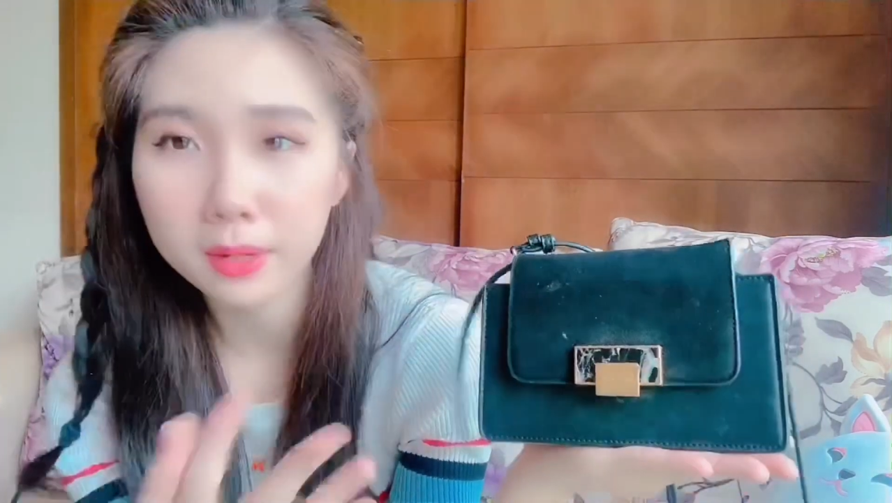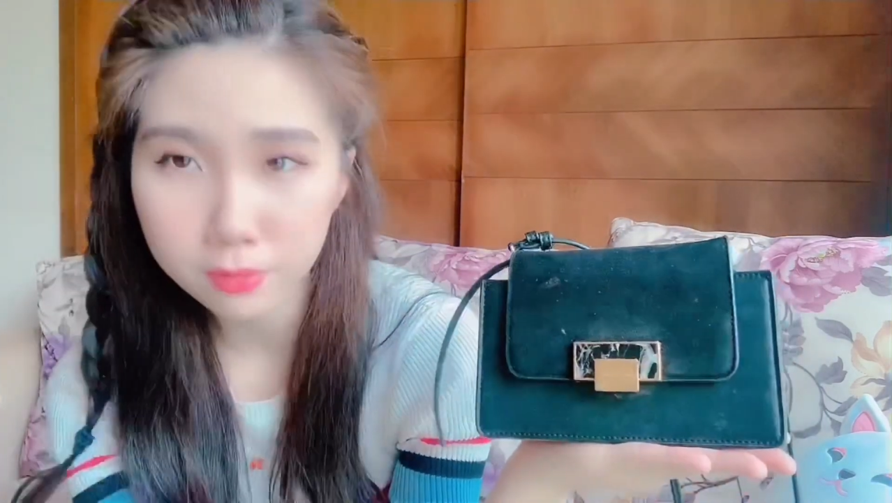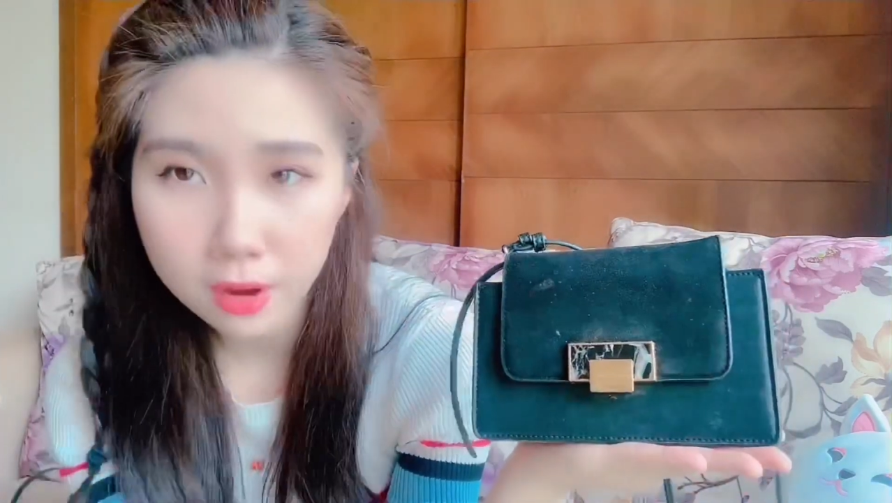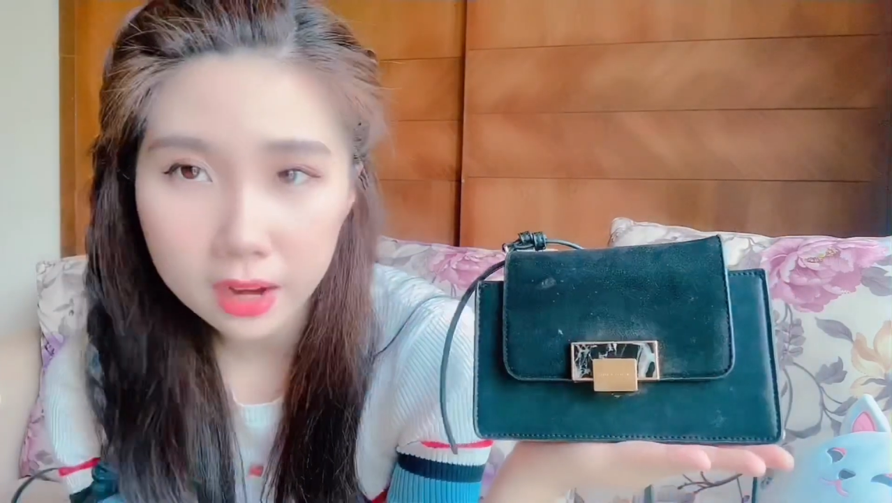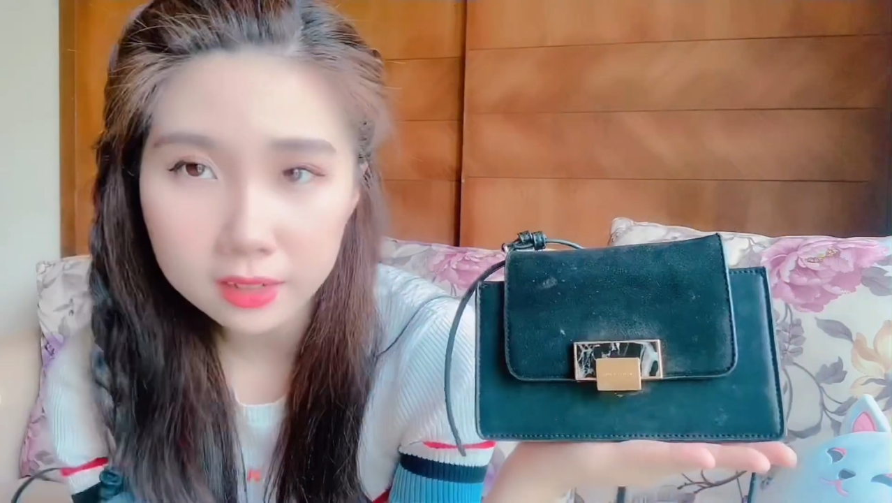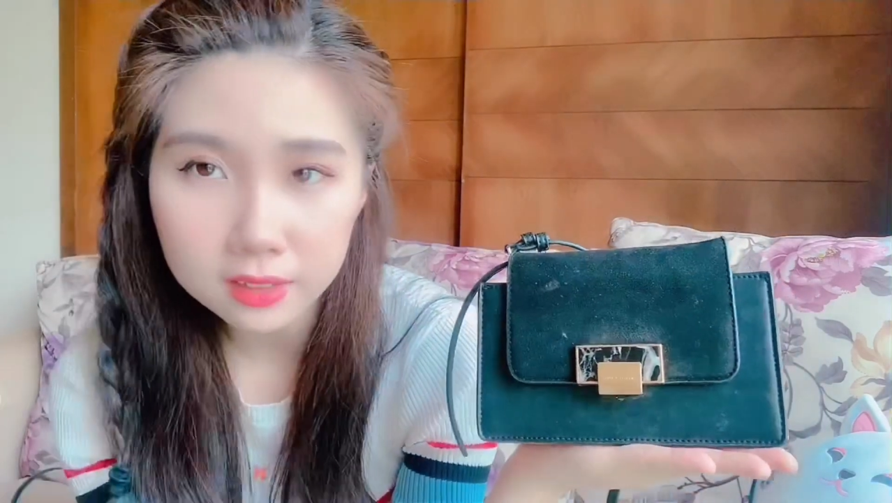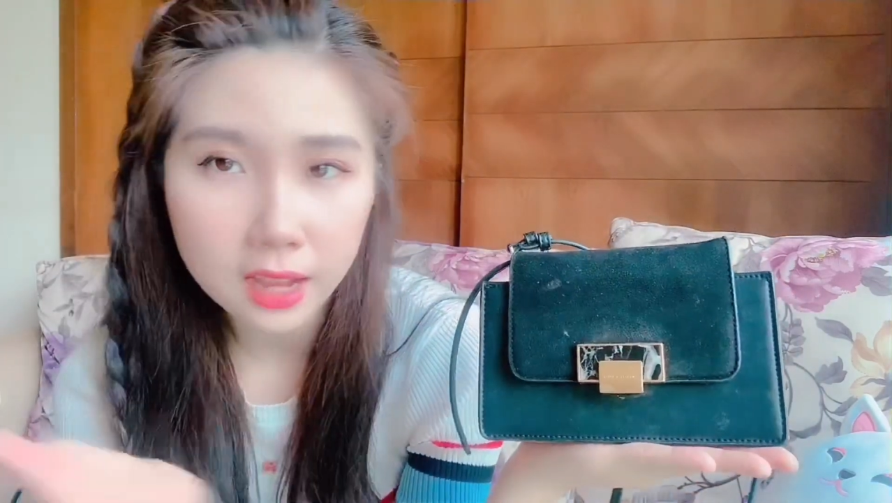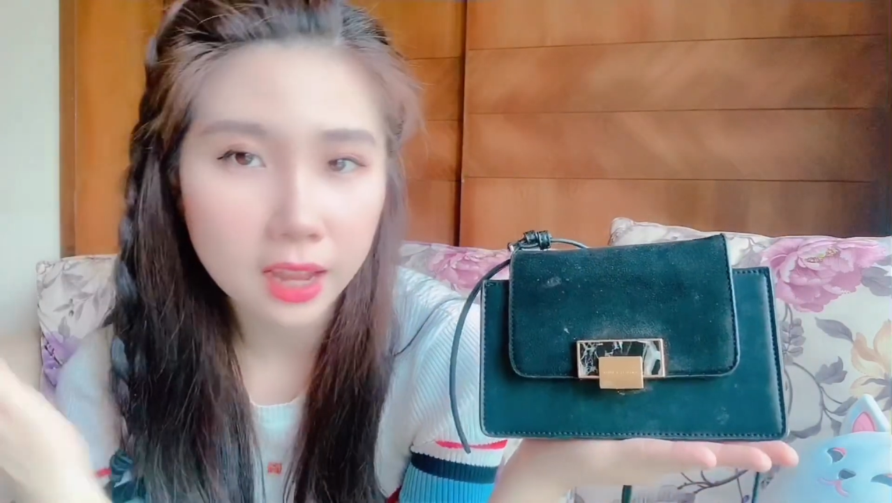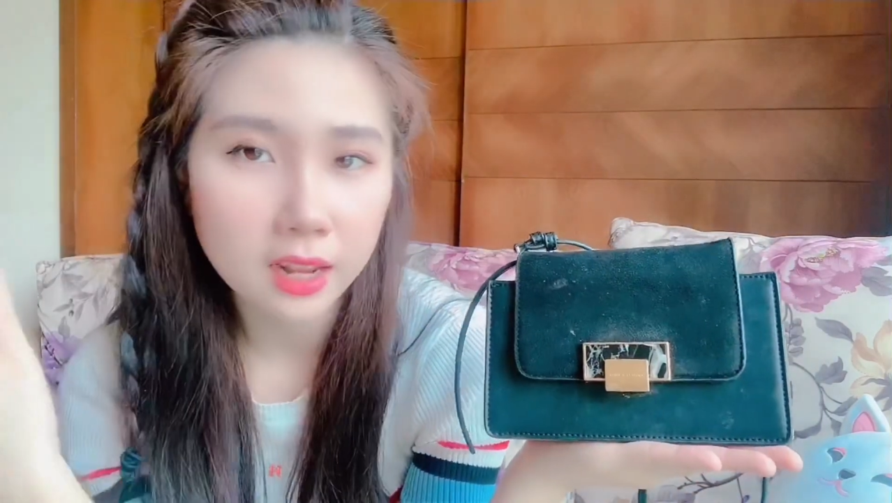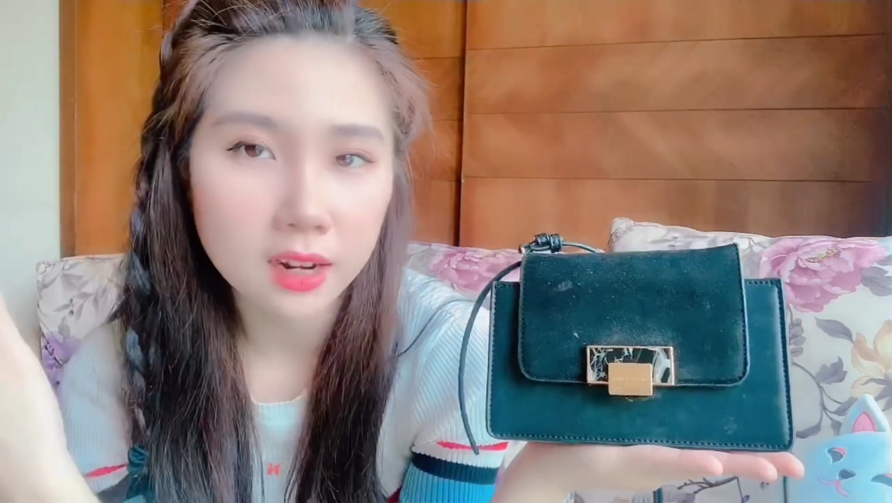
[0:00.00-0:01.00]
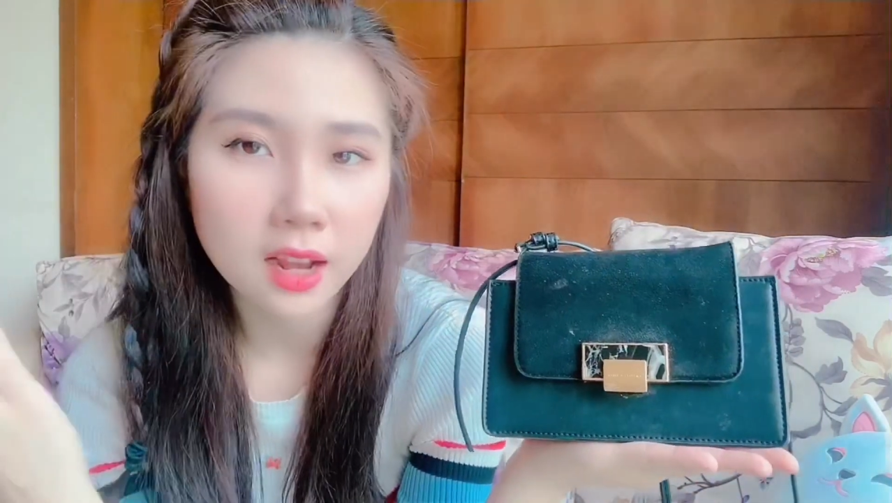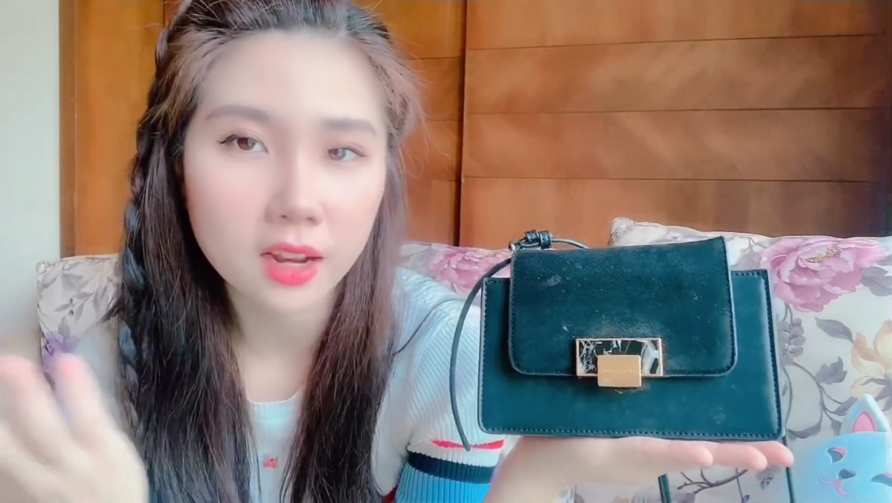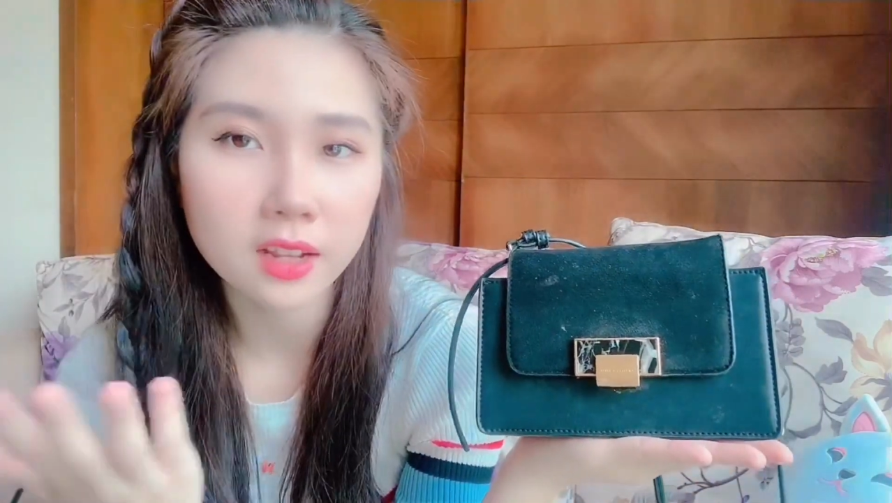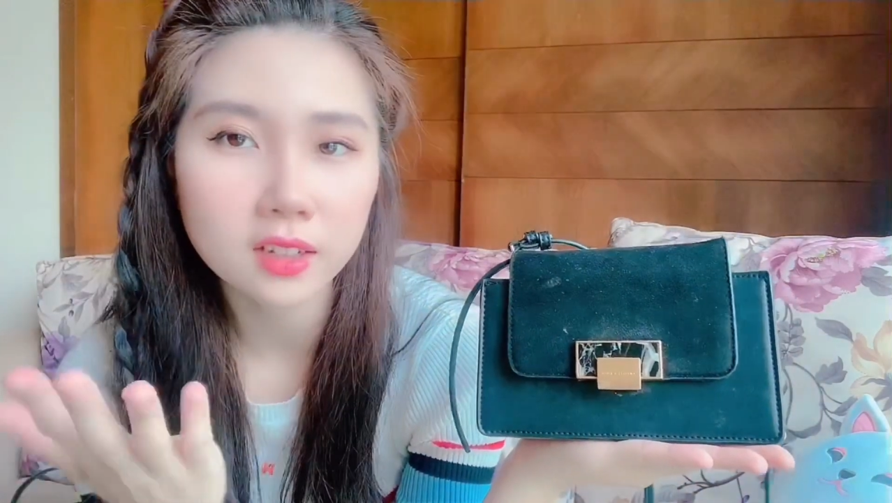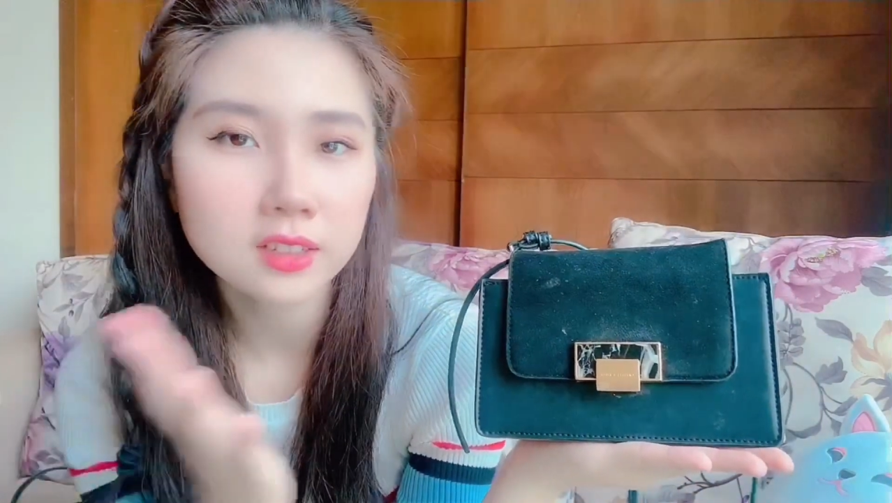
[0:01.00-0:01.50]
my friend and
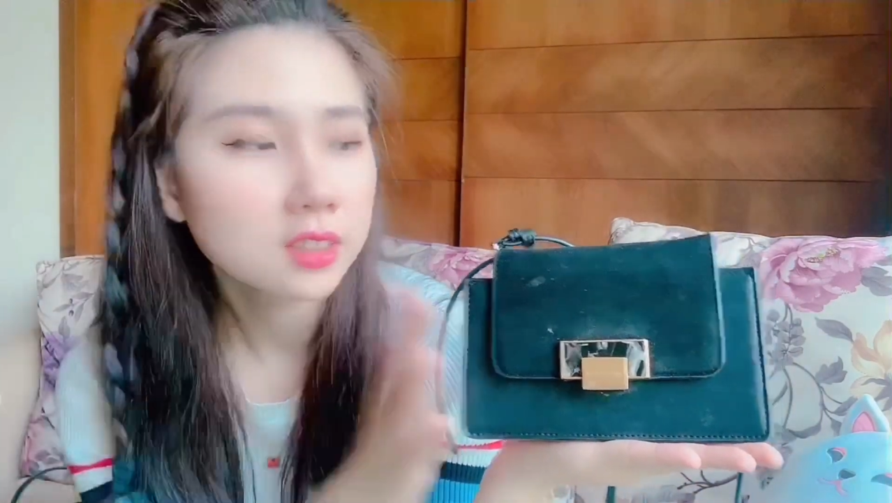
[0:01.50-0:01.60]
I